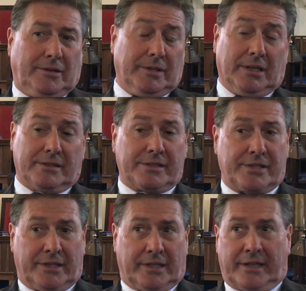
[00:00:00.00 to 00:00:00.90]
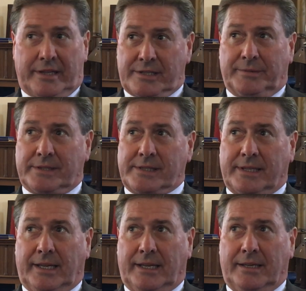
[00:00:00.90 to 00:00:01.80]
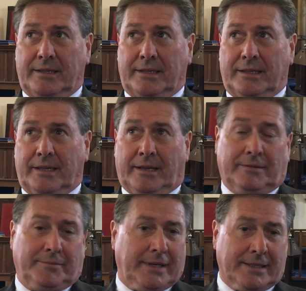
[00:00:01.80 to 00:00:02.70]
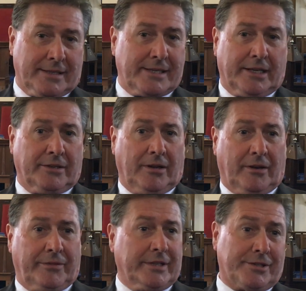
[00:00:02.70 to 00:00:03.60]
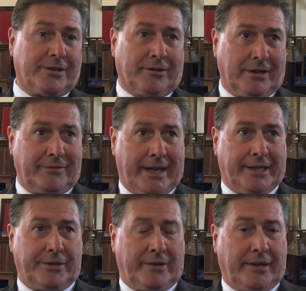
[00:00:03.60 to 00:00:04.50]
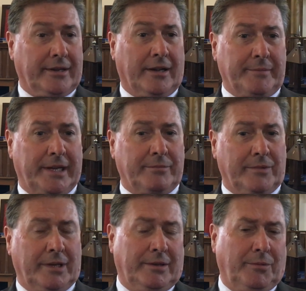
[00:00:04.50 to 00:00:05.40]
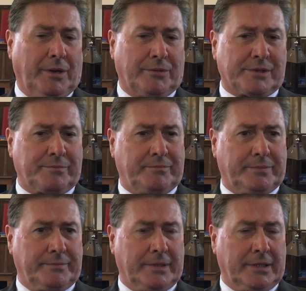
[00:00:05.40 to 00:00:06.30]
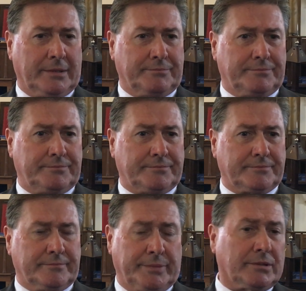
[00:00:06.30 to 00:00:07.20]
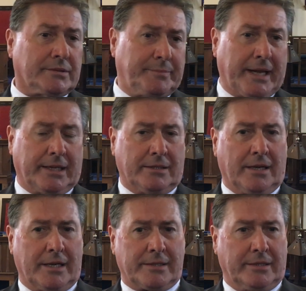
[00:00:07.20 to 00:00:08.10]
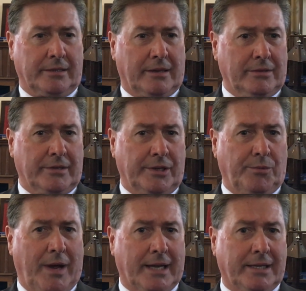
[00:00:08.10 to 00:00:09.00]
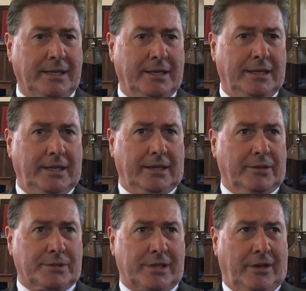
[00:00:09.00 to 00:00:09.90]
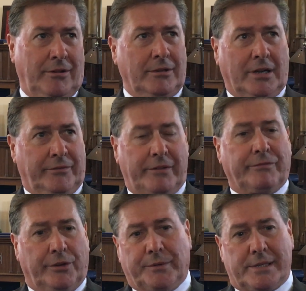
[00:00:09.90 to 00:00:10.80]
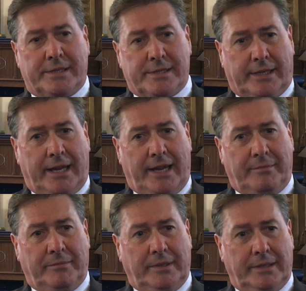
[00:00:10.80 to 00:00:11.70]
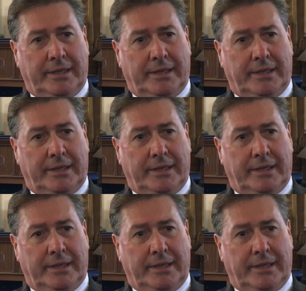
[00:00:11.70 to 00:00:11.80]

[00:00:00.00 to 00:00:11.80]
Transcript: Well, certainly this was, as I said, of historic value. I mean, when it was built back in 1931, there was a whole lot of influences that came